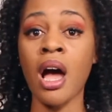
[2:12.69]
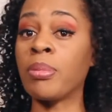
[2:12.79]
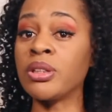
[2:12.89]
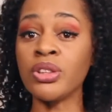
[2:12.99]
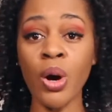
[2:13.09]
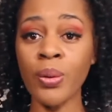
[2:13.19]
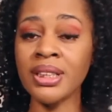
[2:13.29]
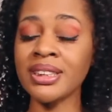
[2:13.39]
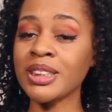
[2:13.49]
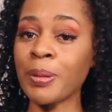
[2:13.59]
But no
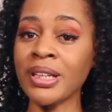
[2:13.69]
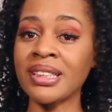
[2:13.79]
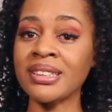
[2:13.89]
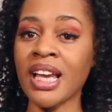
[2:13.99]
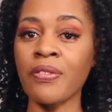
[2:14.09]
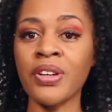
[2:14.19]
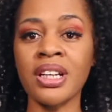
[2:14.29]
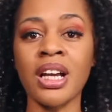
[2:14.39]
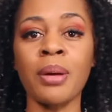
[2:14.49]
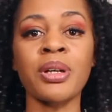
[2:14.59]
one is expecting Daffy
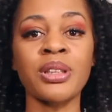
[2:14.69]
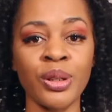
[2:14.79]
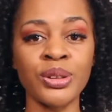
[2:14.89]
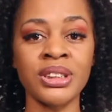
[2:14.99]
to come close